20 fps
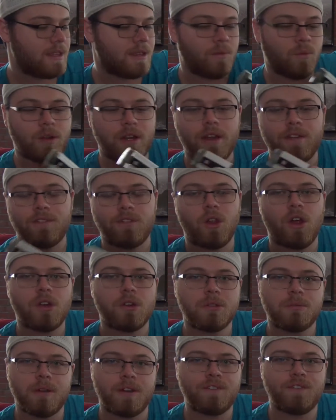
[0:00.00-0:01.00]
When I vlog
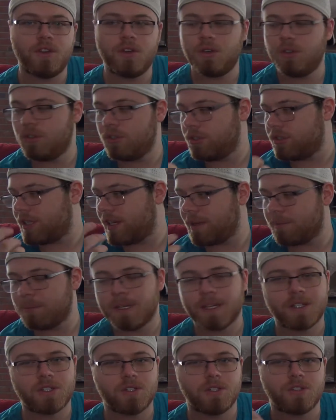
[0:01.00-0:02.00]
with my phone or take
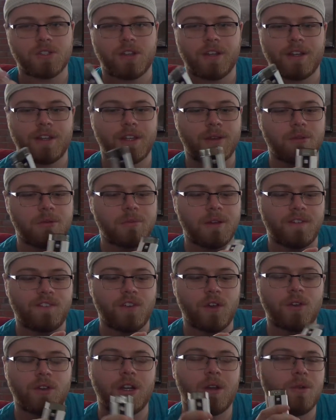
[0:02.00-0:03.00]
pictures or anything with my
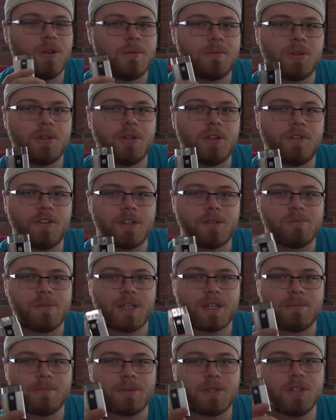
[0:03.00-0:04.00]
phone and I want to put it over to my
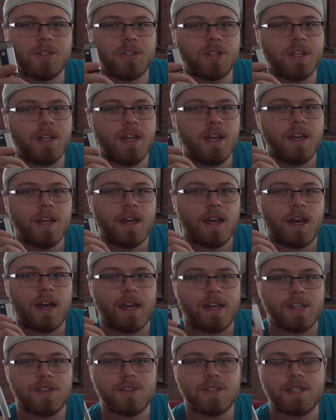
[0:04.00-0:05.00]
computer, I
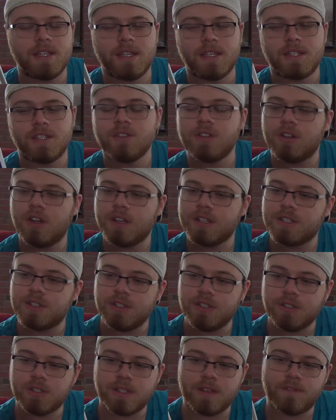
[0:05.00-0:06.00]
use this. You could also
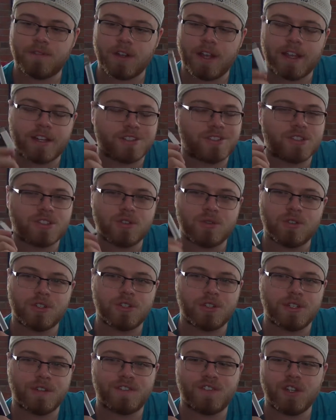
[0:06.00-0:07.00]
use it for extra storage
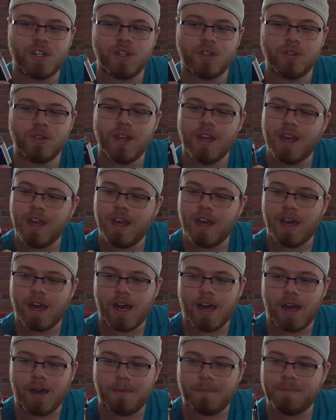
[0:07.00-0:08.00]
on your phone.
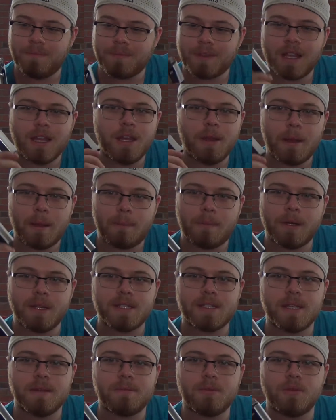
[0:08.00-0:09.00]
Pretty
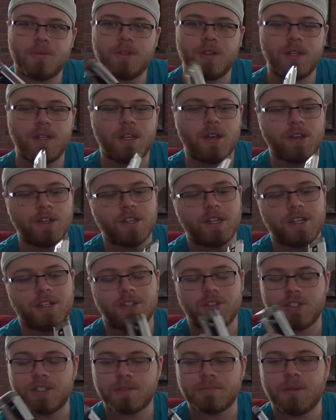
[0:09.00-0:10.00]
simple really. All you got to
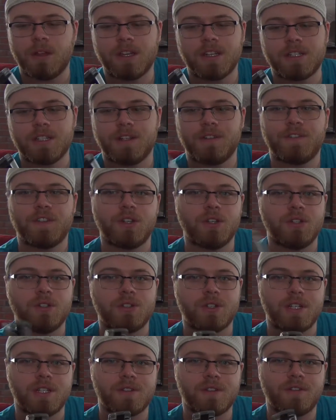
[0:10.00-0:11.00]
do is just plug it to your phone,
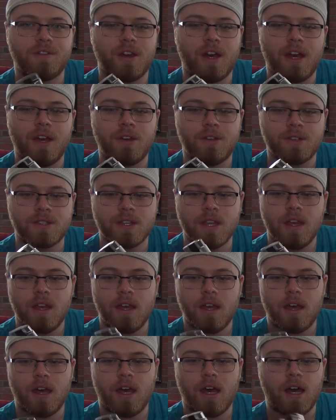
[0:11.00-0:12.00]
transfer files.
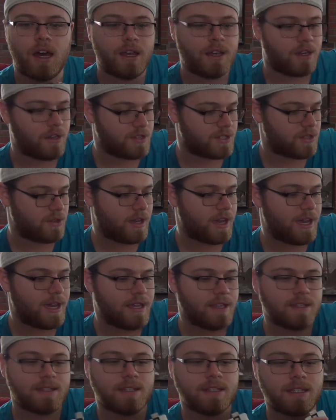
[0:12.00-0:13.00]
It also
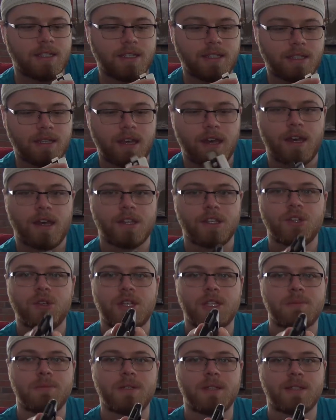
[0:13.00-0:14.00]
has the
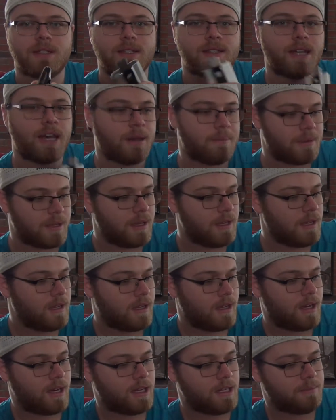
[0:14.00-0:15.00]
USB at the top
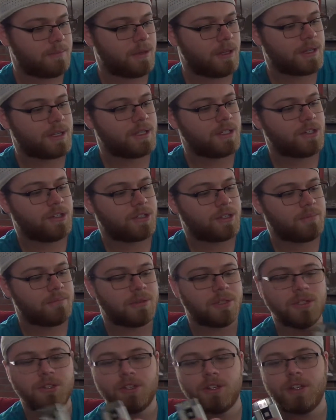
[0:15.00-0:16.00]
to plug into your
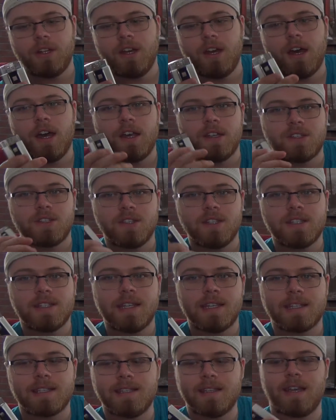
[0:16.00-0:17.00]
computer. So this
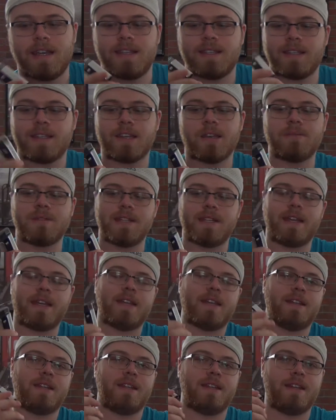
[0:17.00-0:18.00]
thing's nice. It comes in
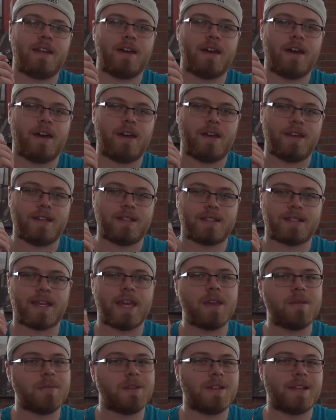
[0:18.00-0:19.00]
handy. It
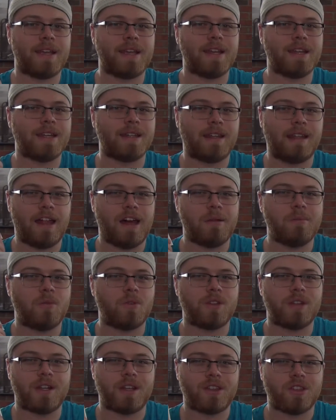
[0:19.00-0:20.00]
came in handy a lot
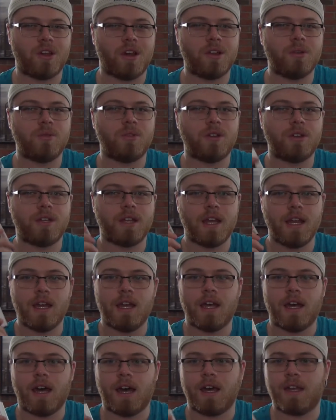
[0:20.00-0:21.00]
more than I thought it would.
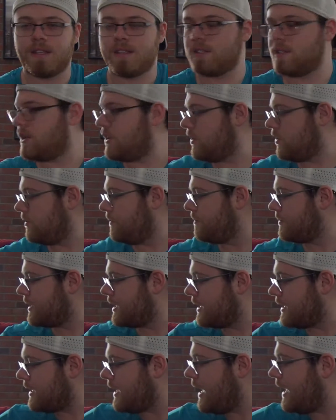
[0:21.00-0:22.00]
So
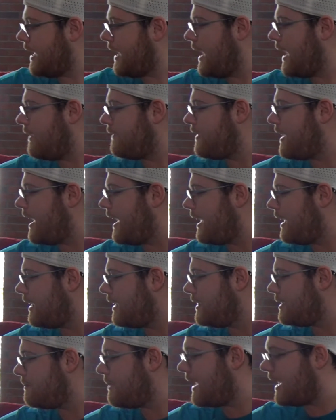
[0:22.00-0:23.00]
gotta have that
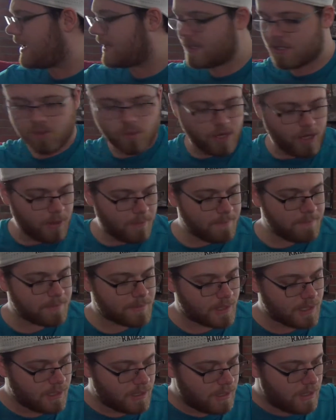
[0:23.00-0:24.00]
in the bag as well.
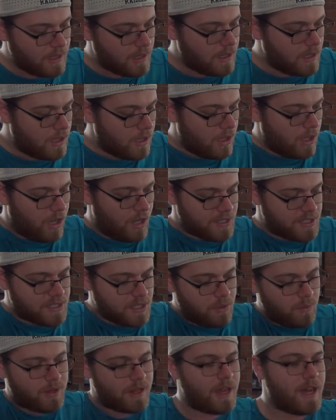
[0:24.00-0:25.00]

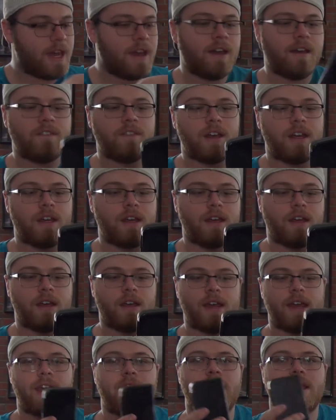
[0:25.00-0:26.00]
Also, we have
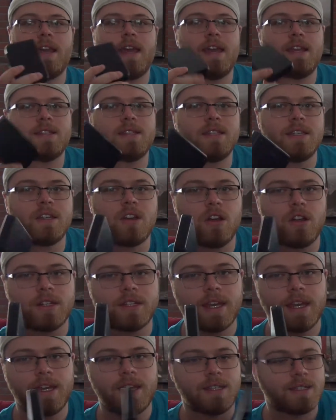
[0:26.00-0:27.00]
a SD card
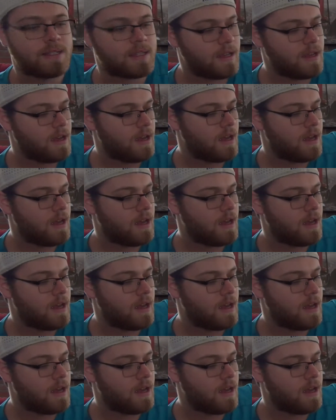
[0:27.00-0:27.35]
case